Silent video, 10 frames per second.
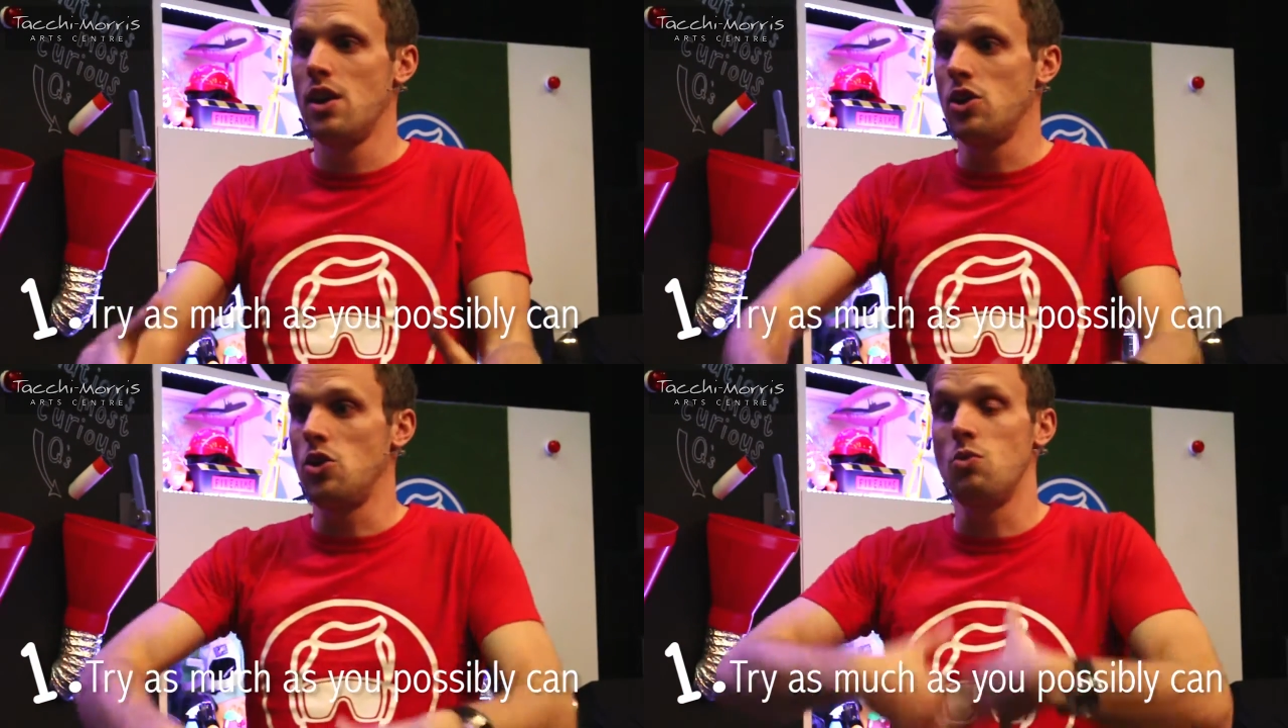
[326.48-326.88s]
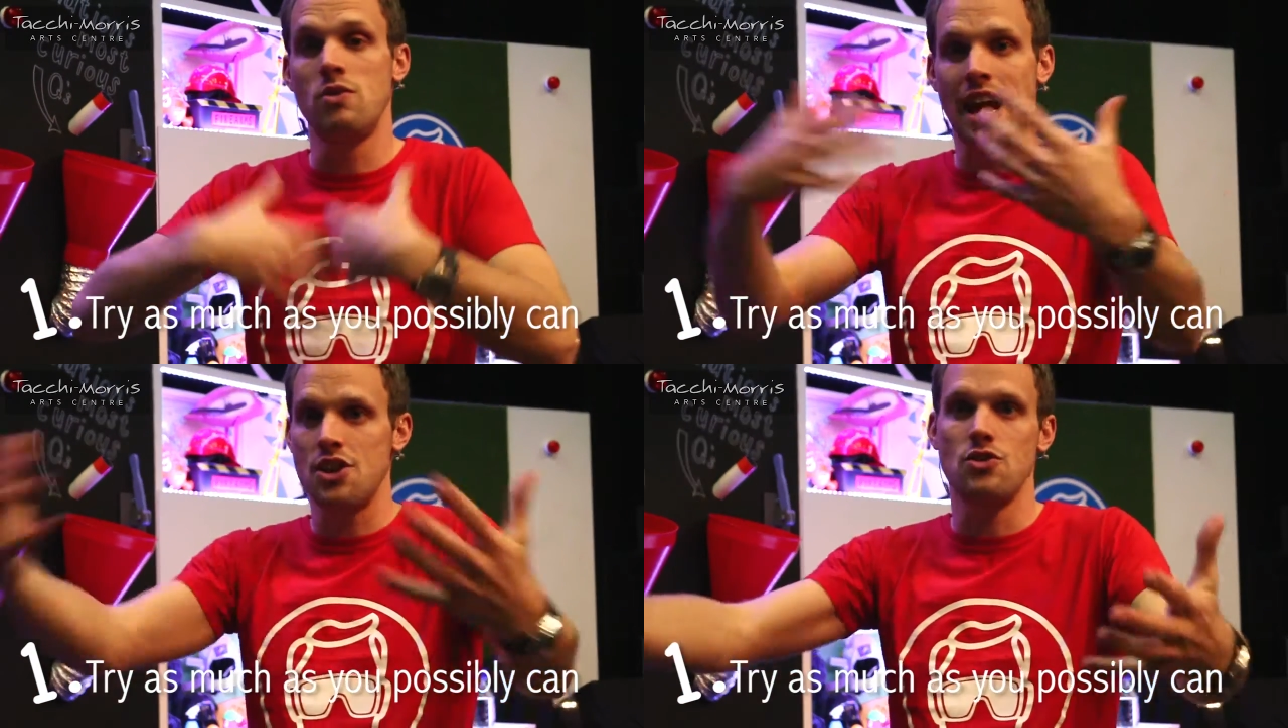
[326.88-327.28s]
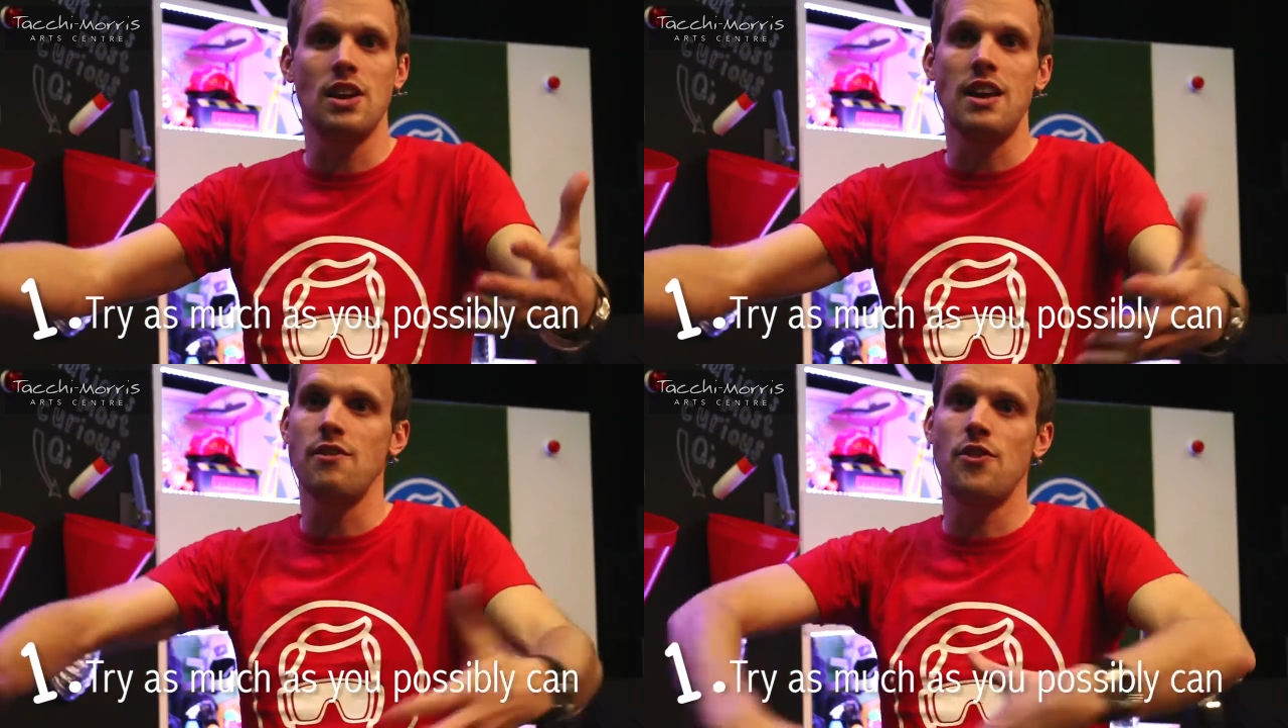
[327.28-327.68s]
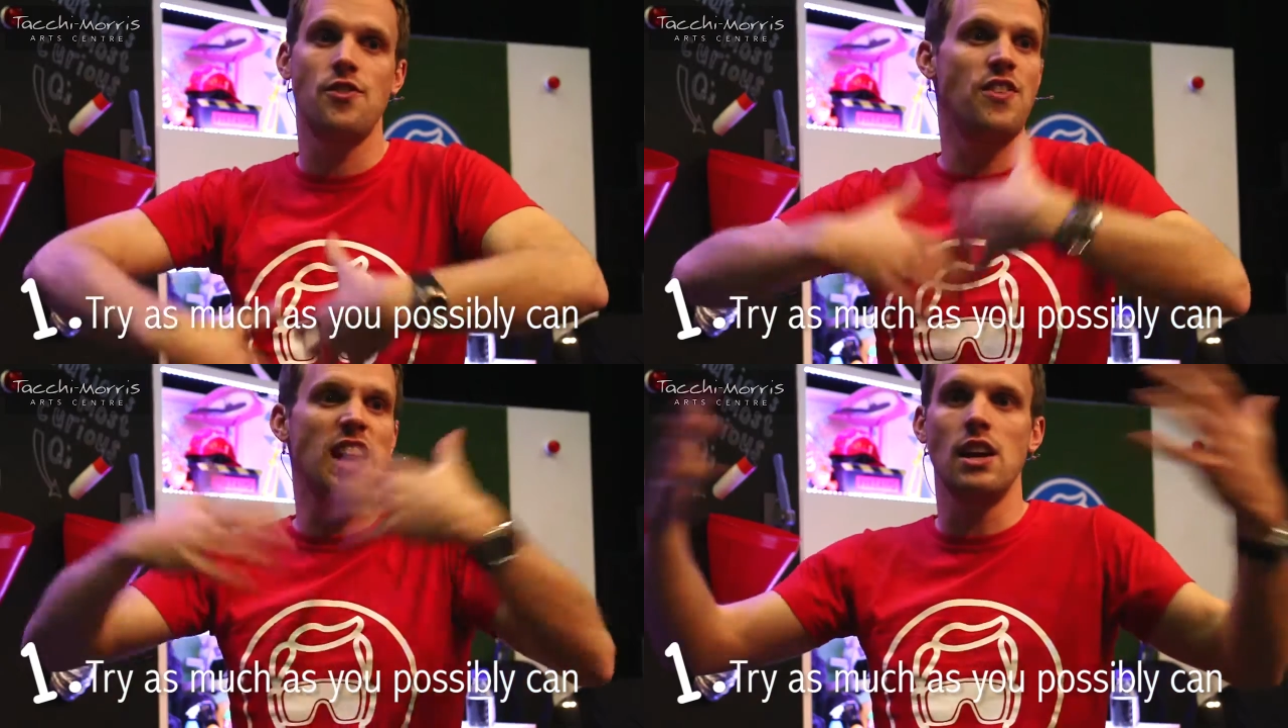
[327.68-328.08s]
you naturally
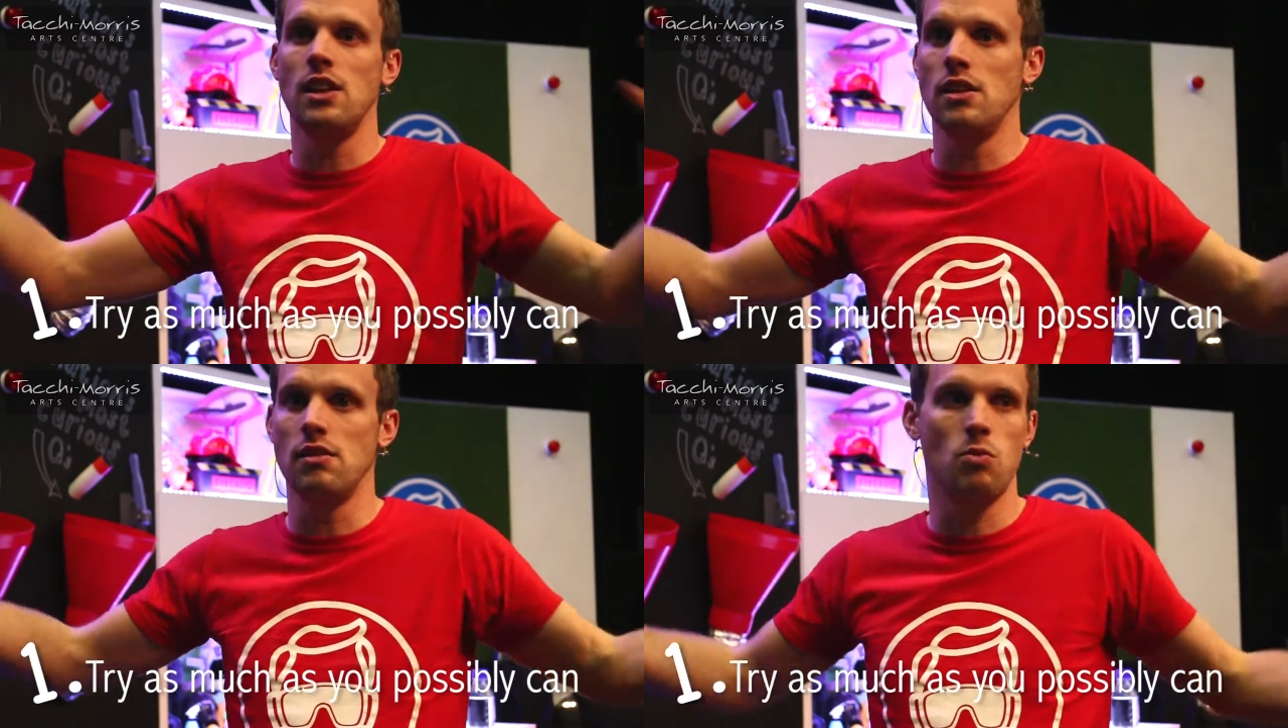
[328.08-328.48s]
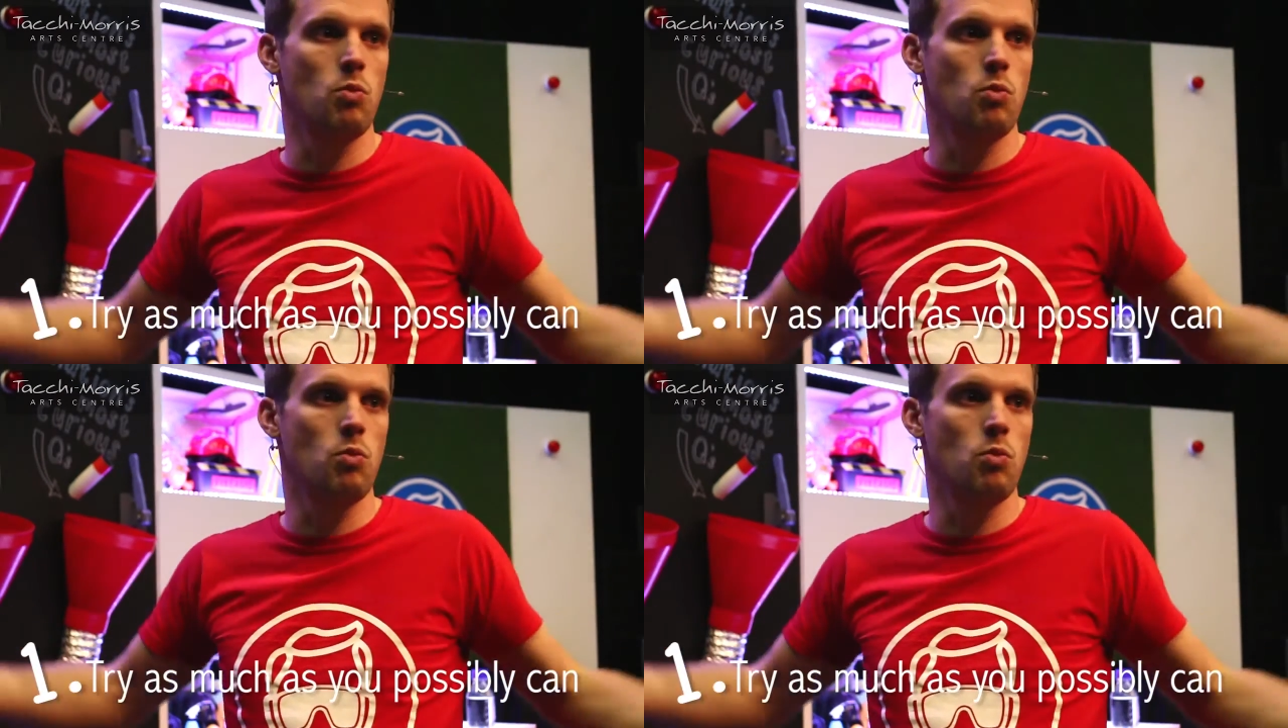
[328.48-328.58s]
feel